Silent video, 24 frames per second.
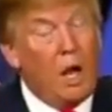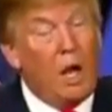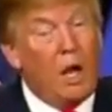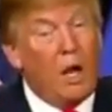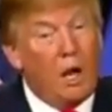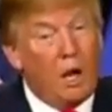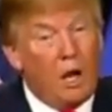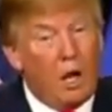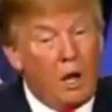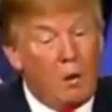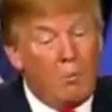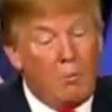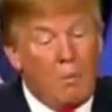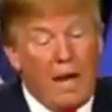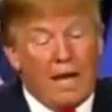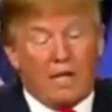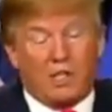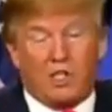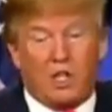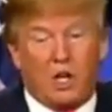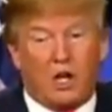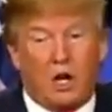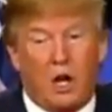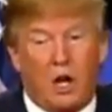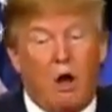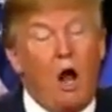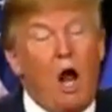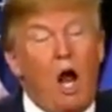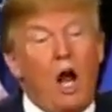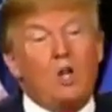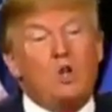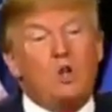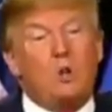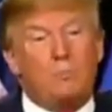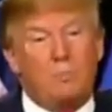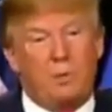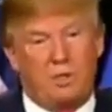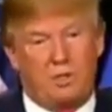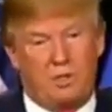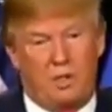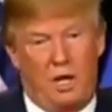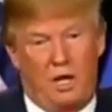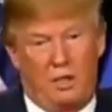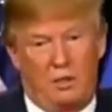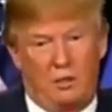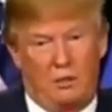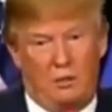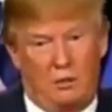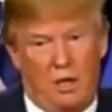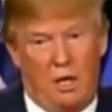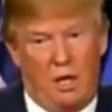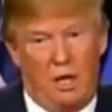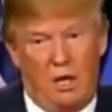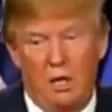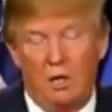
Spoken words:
Mexico, 100%, okay?